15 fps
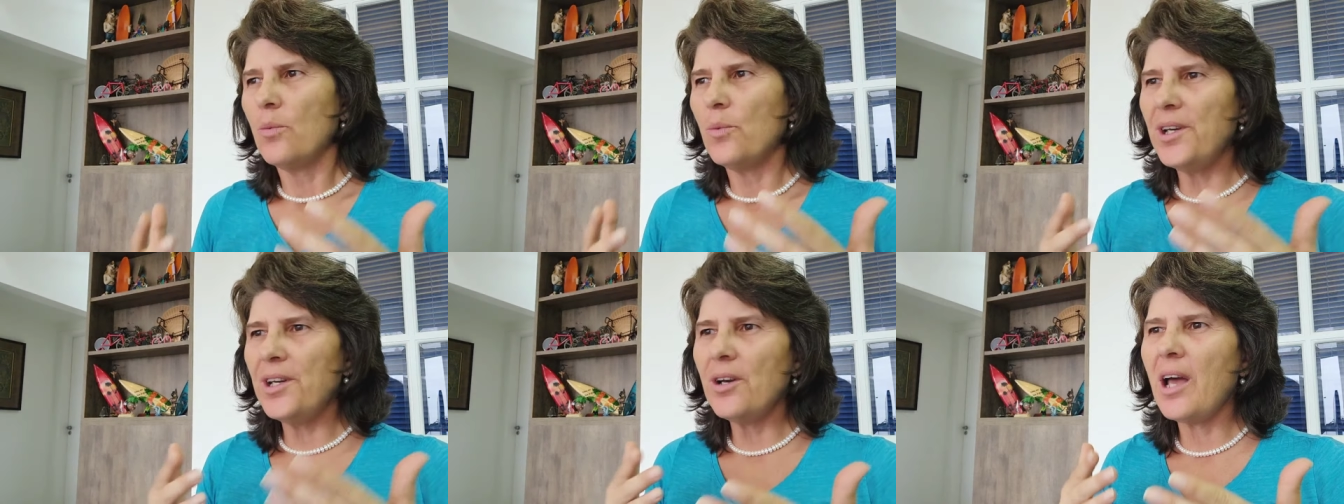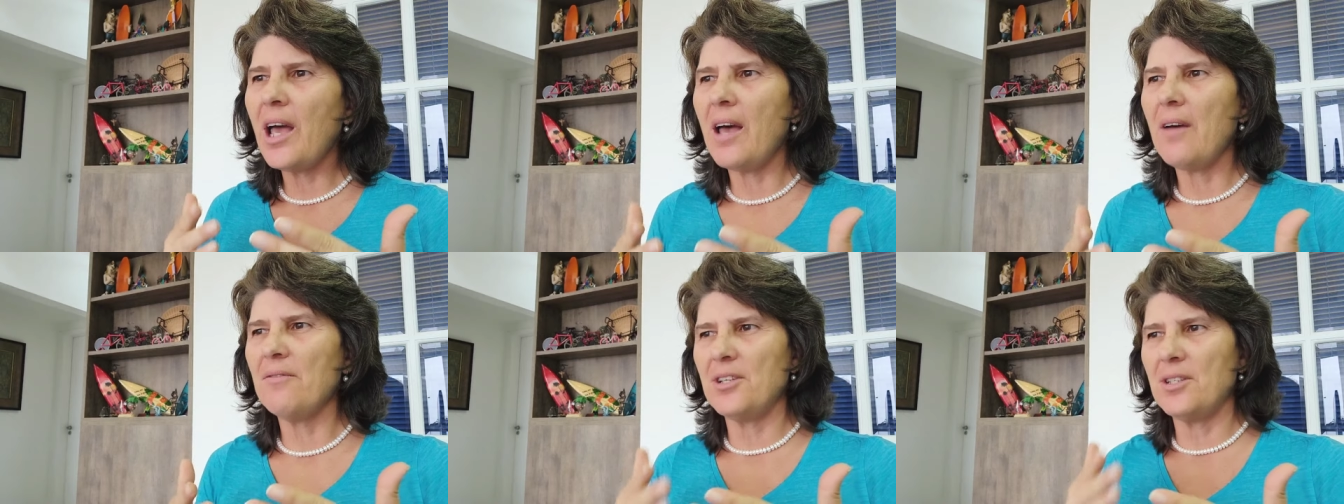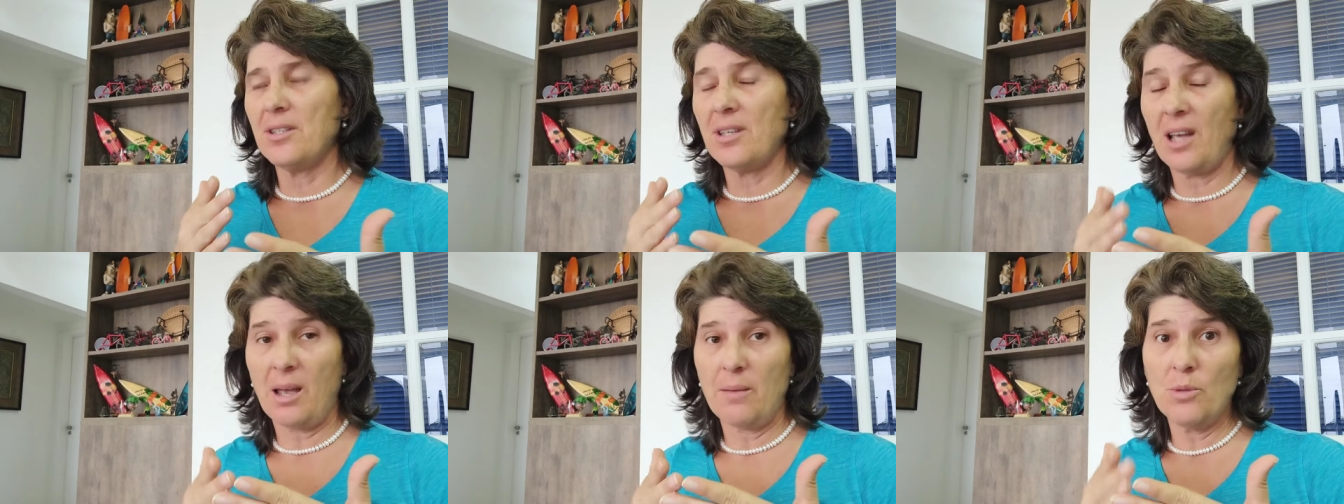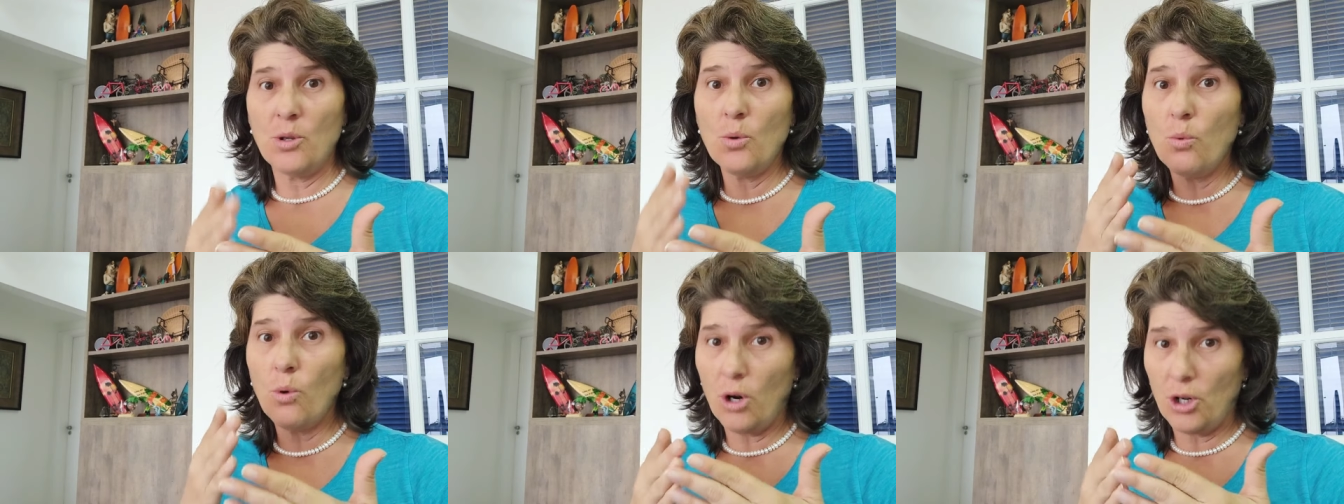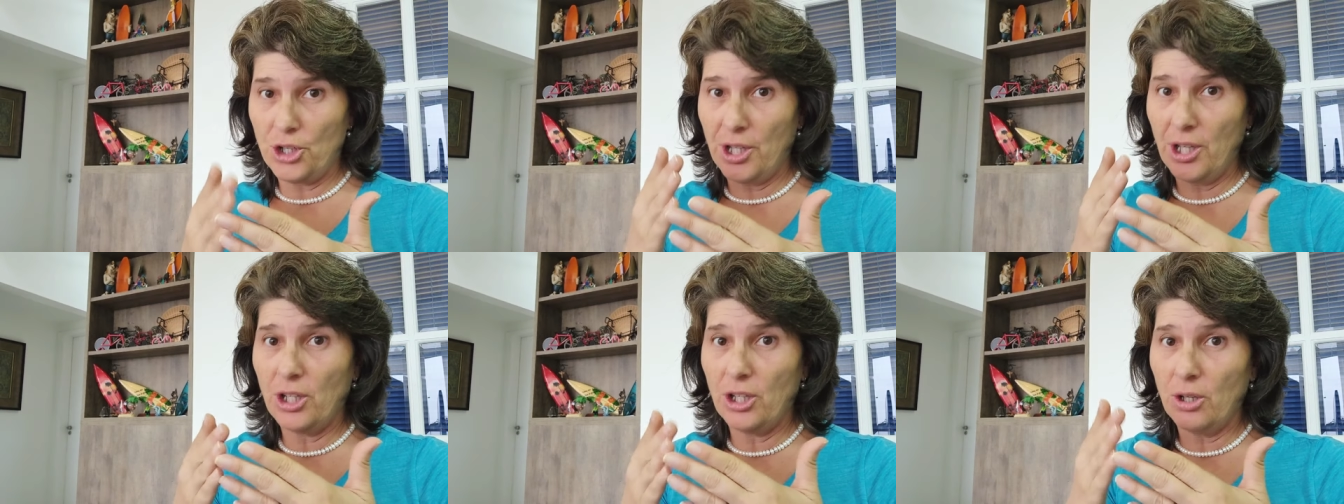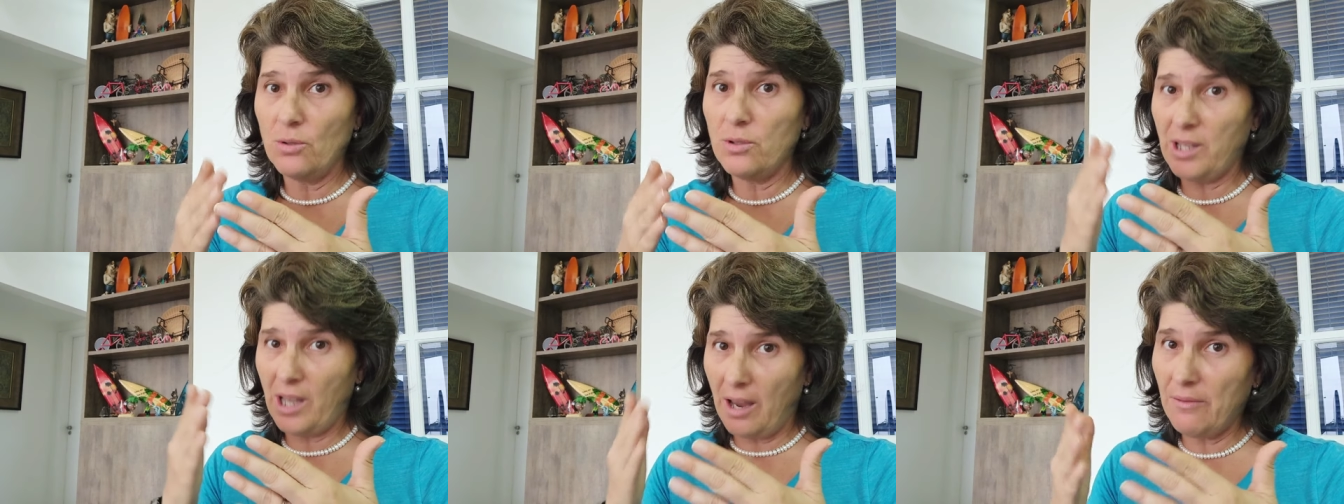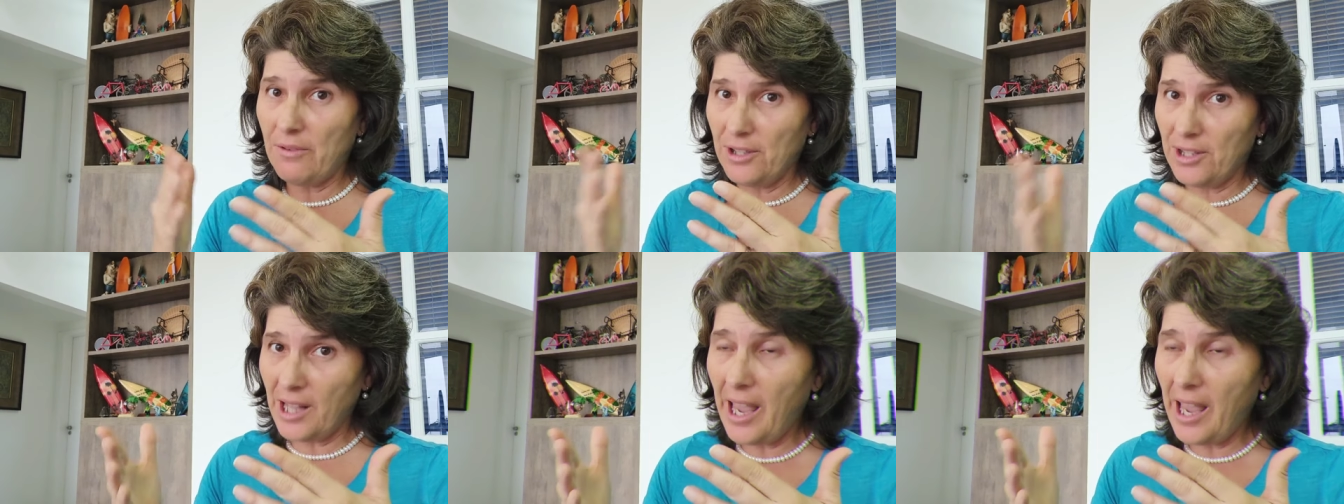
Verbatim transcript: we don't have the time to wash the clothes every